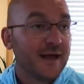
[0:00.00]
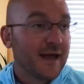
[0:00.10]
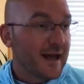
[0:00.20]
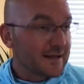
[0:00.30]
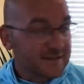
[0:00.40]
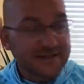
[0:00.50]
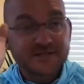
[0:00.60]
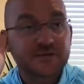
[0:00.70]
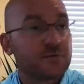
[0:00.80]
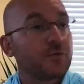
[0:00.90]
at
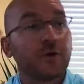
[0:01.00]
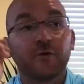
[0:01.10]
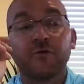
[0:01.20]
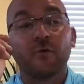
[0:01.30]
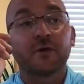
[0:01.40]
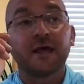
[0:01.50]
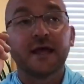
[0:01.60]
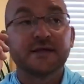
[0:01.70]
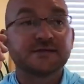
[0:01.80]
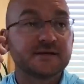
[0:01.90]
least 3 or 4
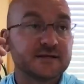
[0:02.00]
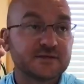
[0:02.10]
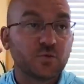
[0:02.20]
cases,